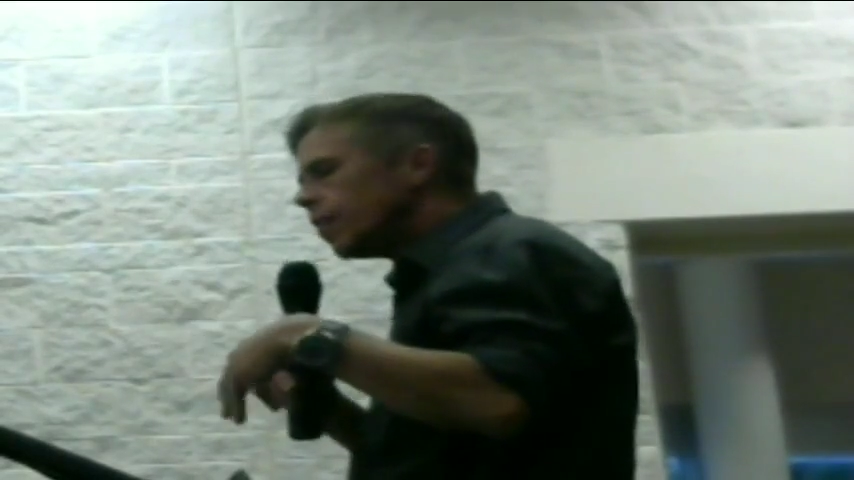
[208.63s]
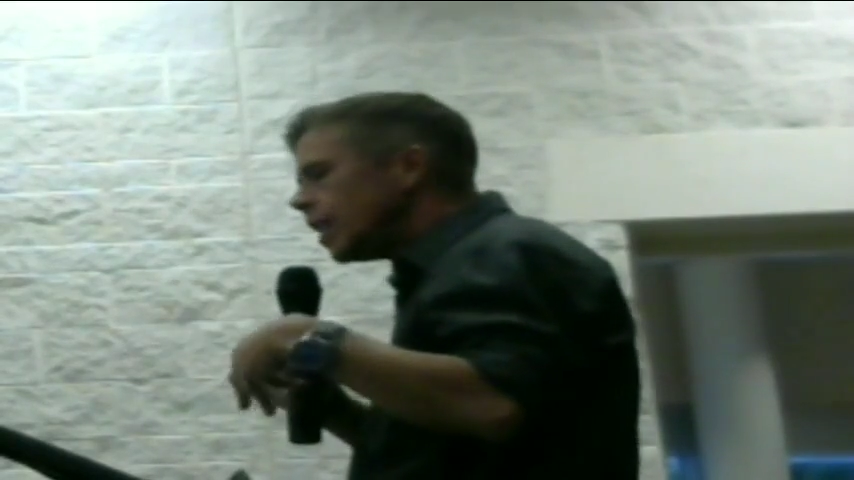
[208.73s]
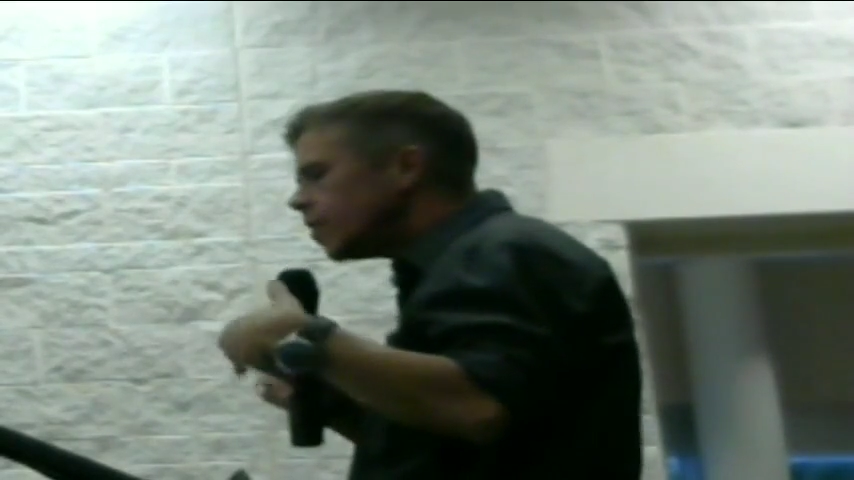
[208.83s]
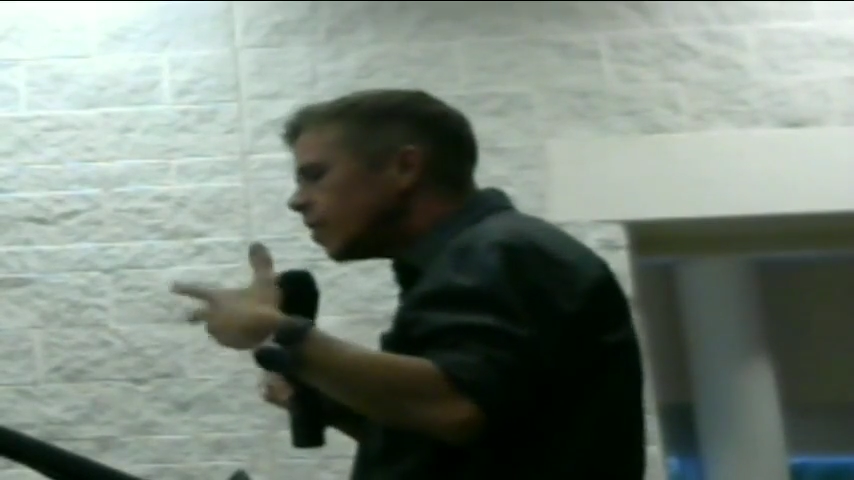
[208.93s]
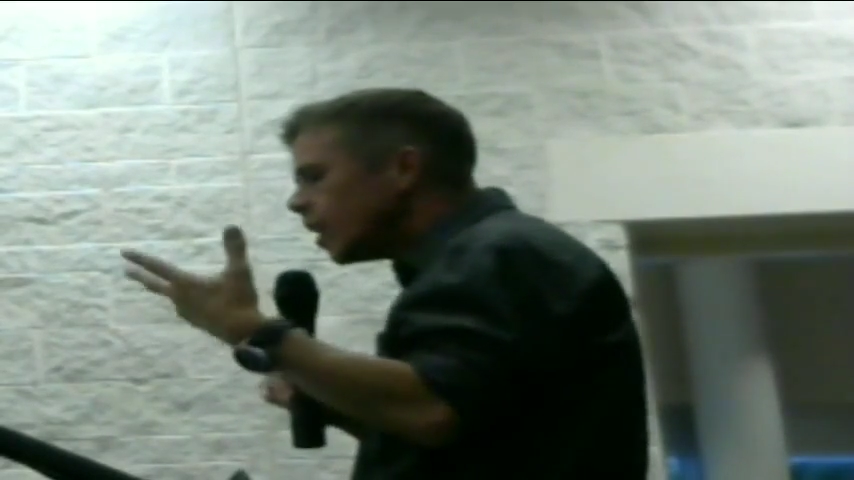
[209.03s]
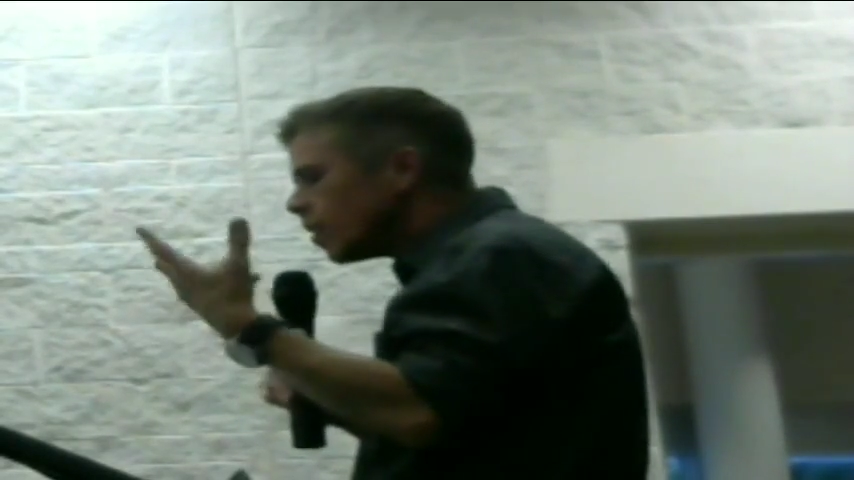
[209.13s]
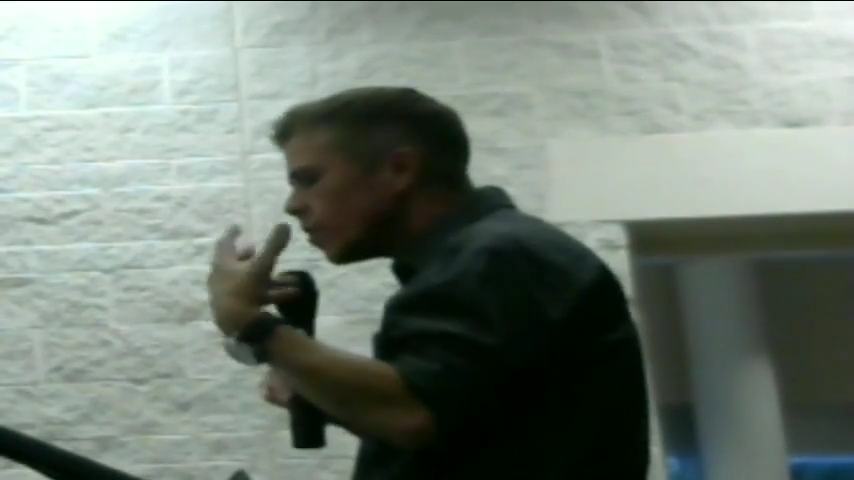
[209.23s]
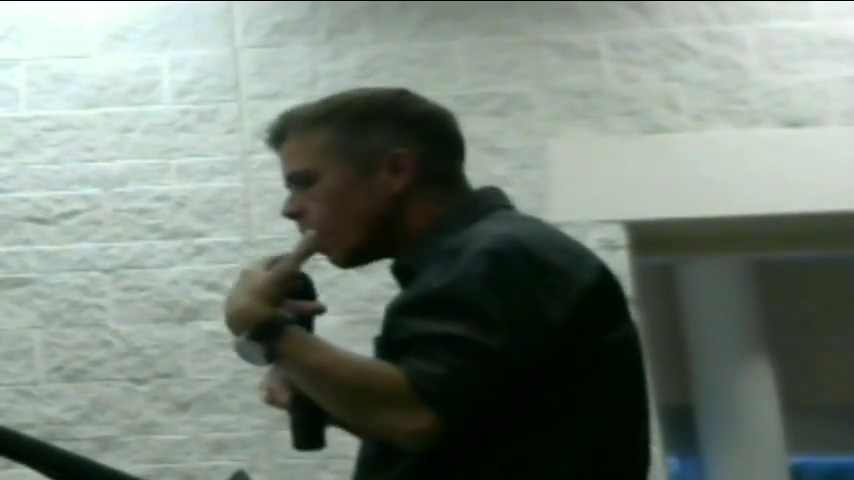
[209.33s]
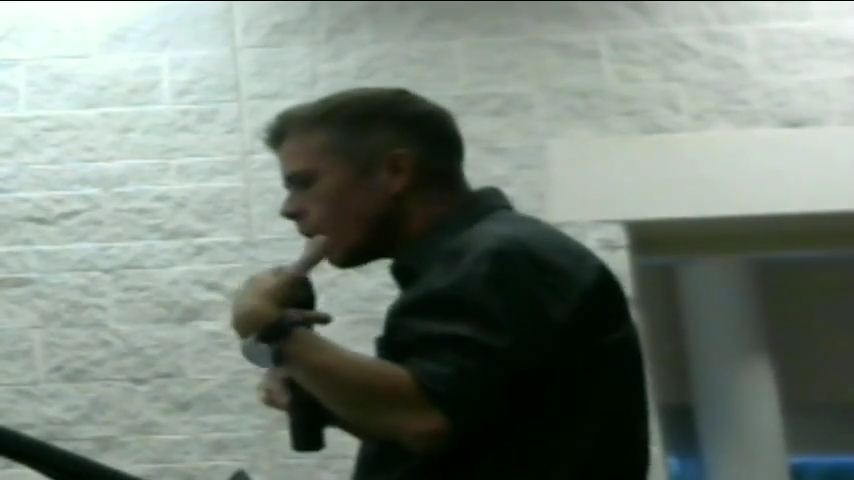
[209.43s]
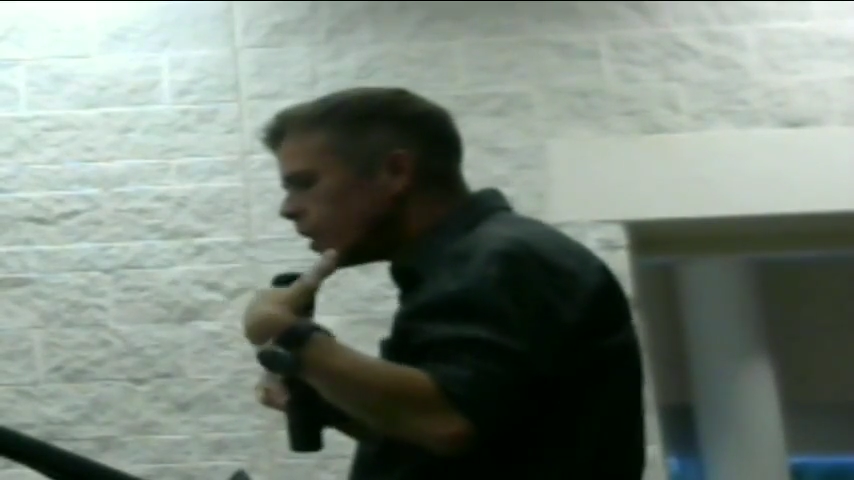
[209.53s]
These
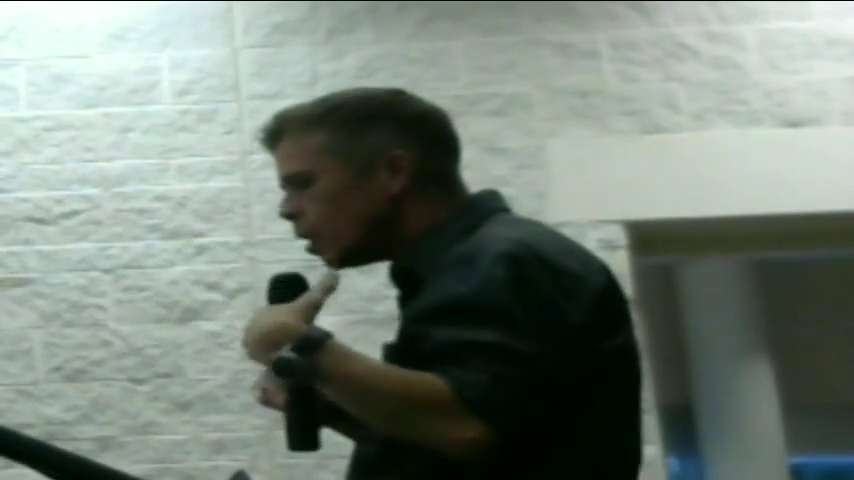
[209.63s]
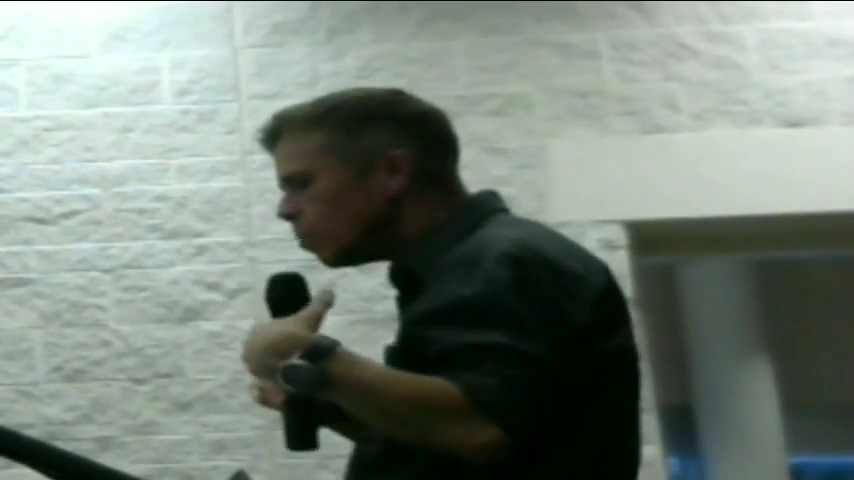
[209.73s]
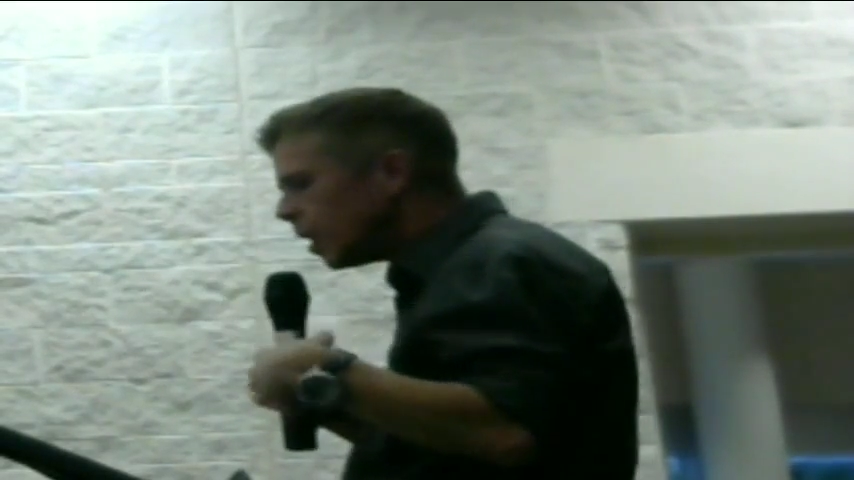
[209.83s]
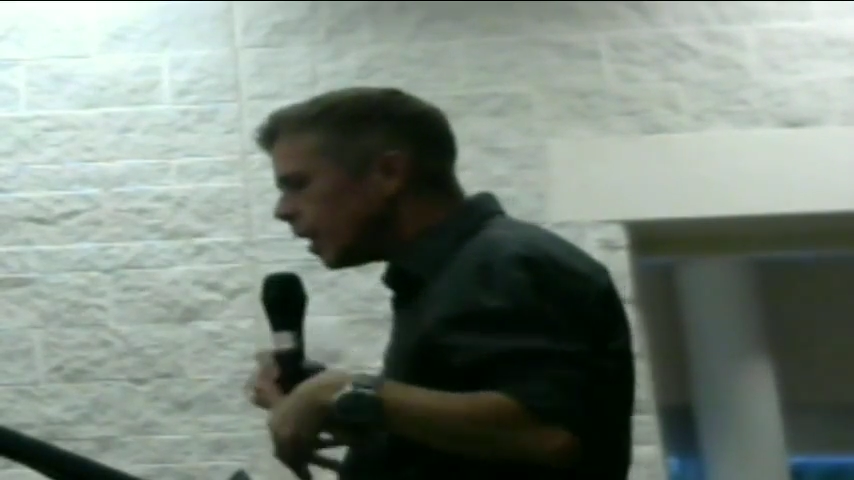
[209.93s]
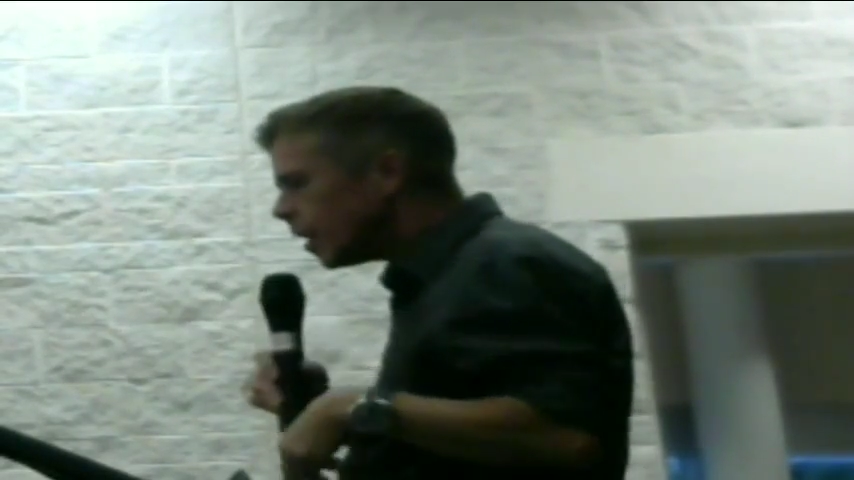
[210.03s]
things are deeply